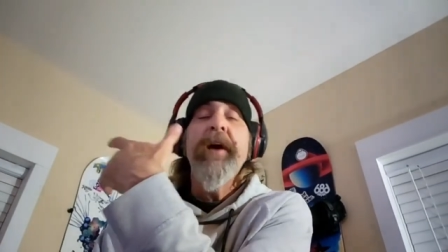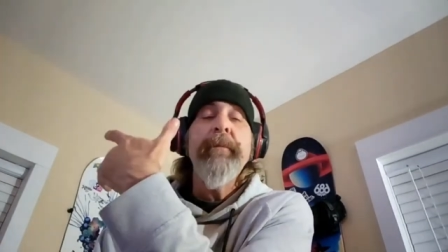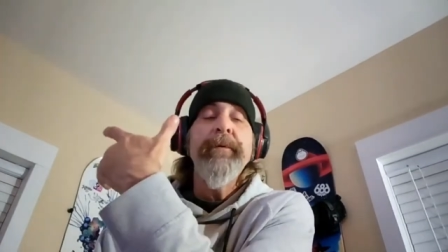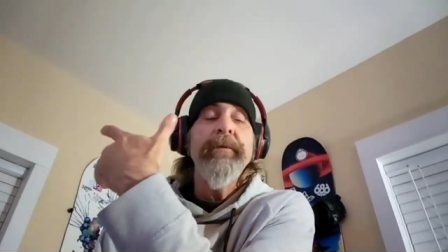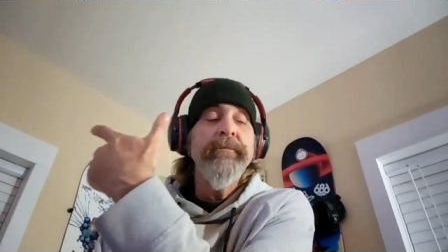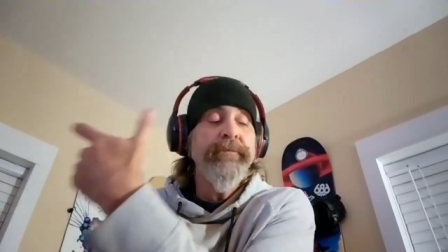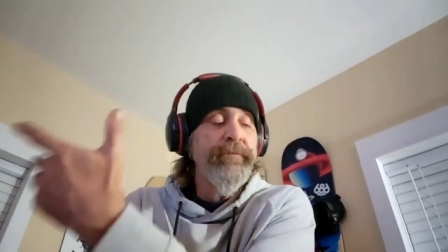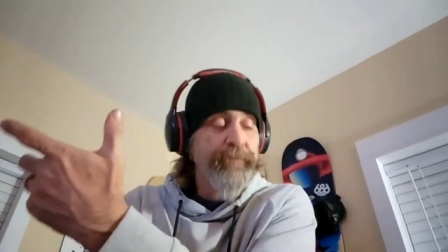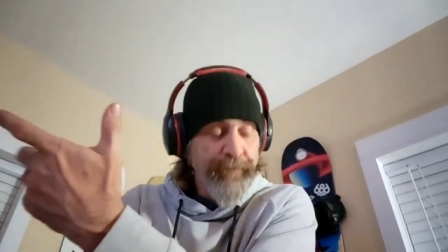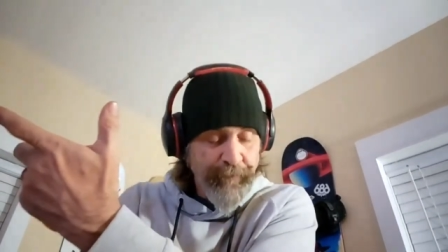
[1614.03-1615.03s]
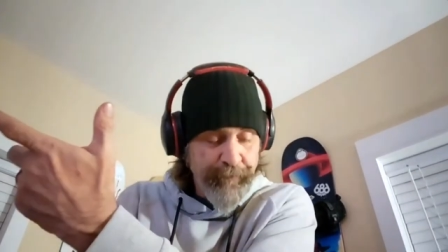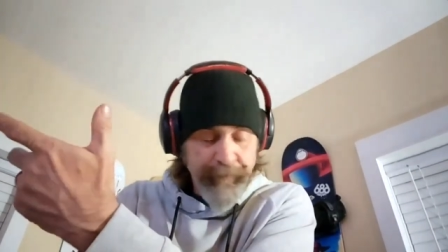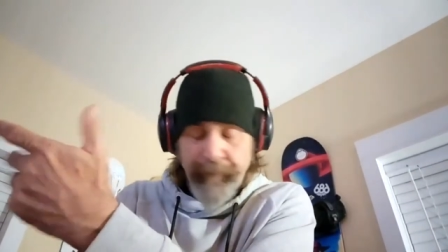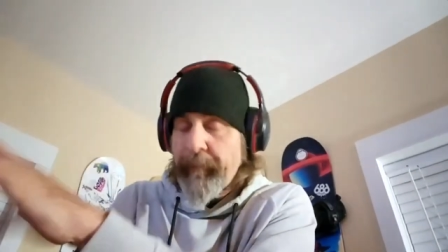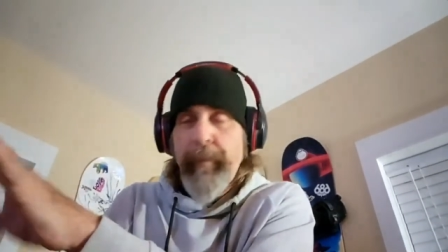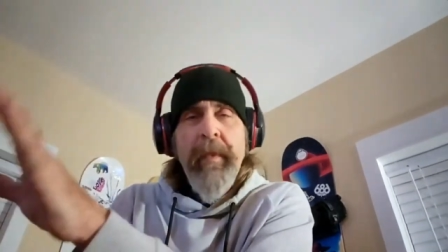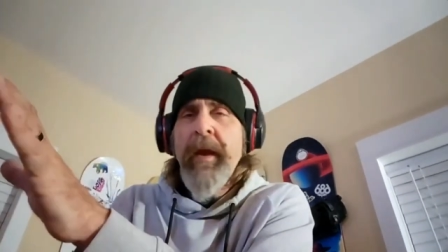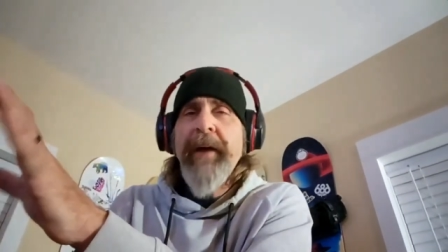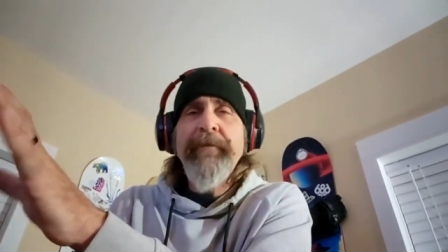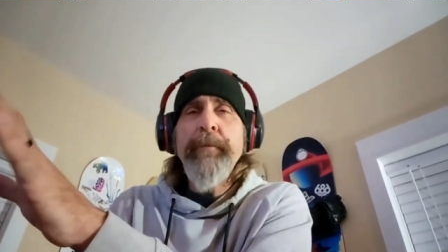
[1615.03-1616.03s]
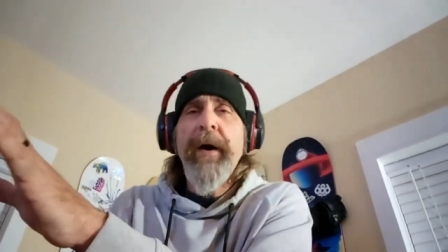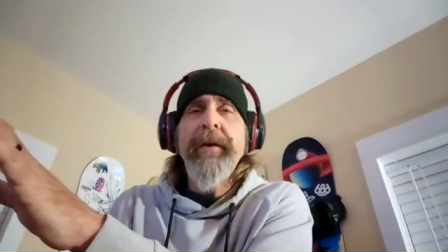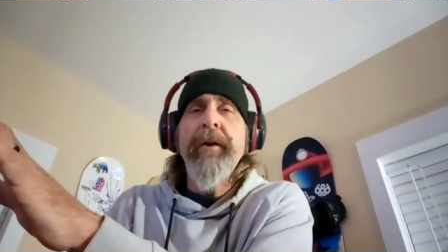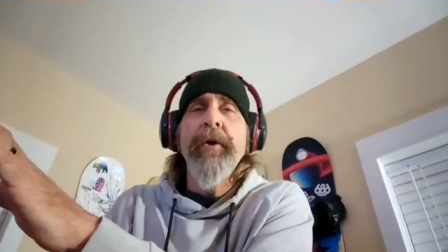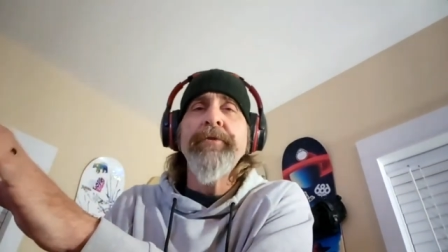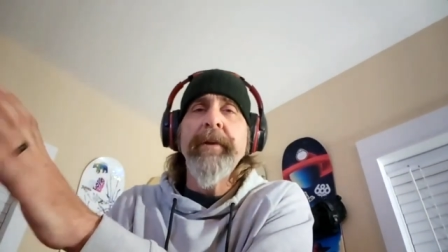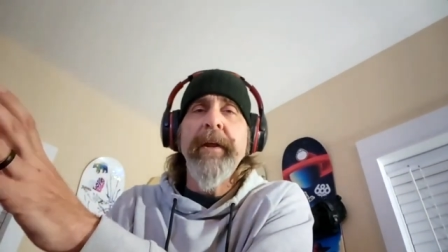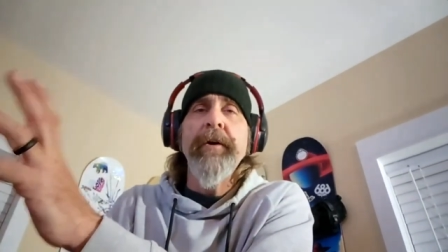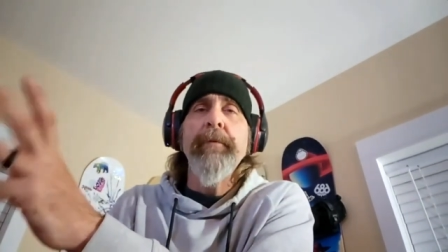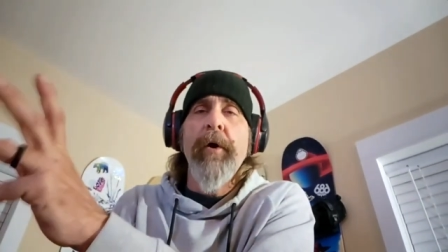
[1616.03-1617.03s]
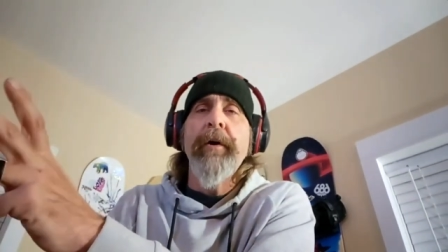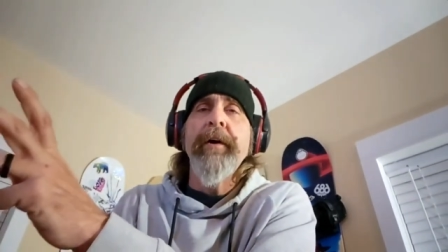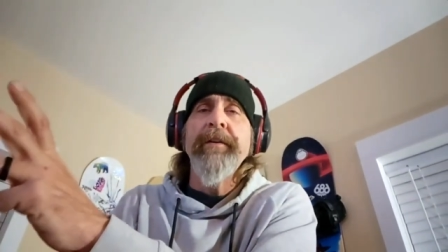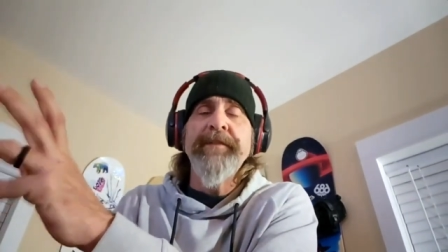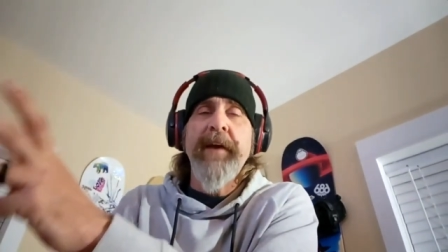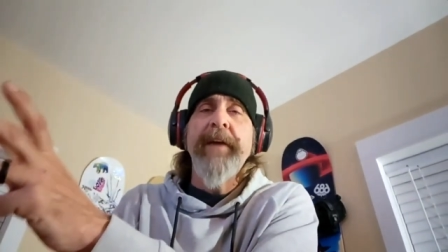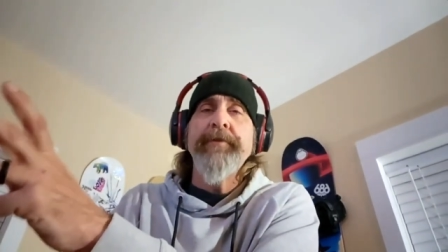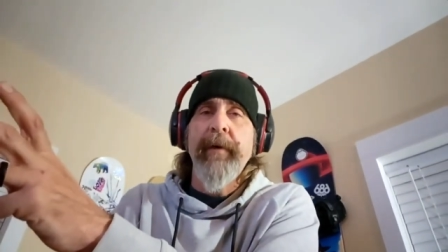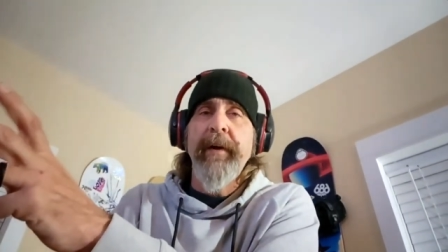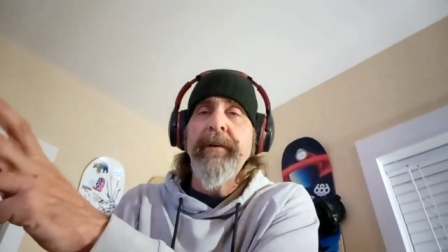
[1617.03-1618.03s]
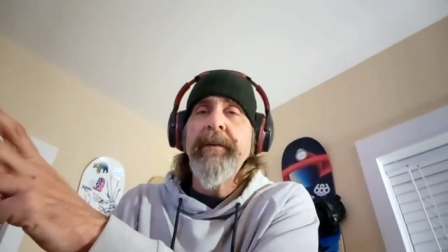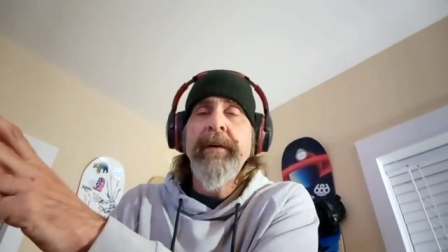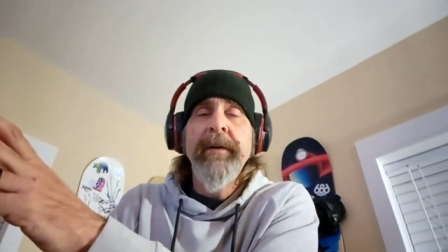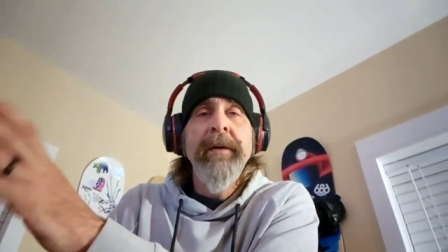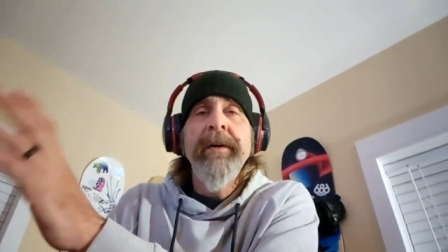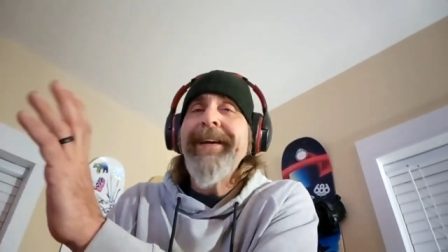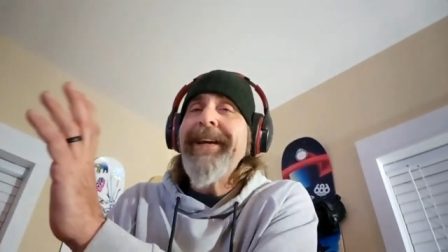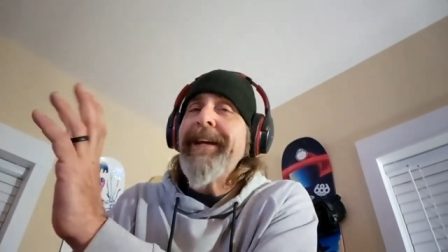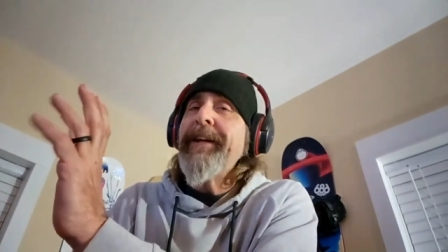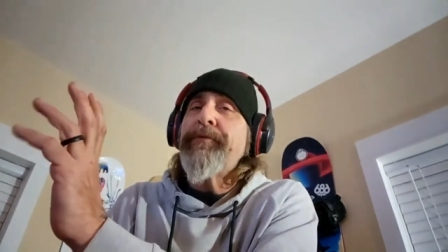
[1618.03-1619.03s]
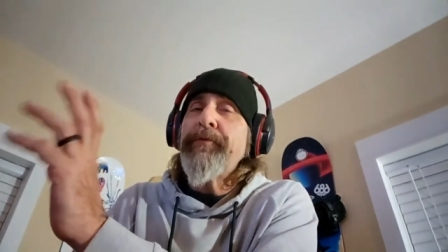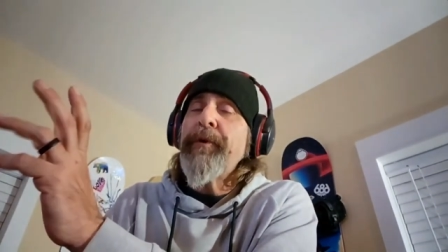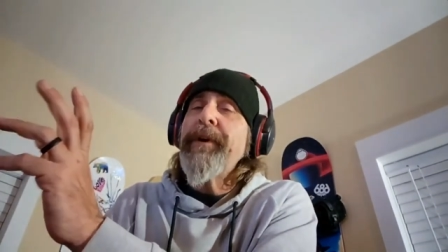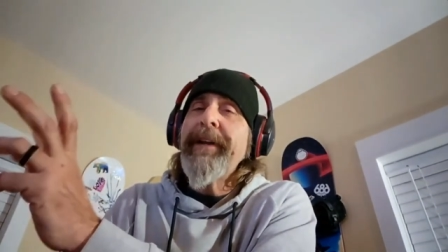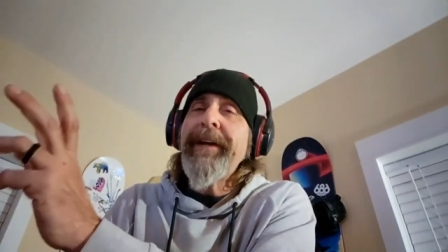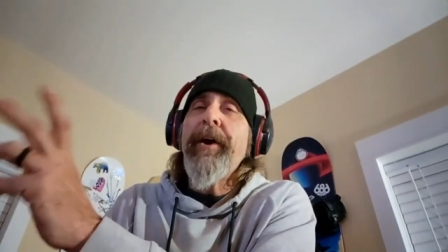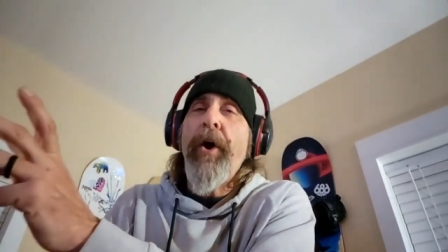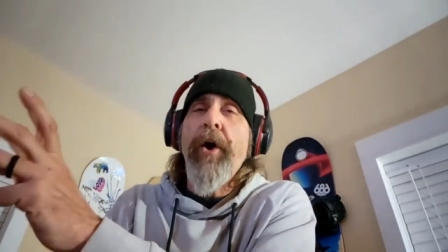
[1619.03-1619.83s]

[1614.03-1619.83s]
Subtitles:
this has happened. Everybody knows the legal market is saturated. It's really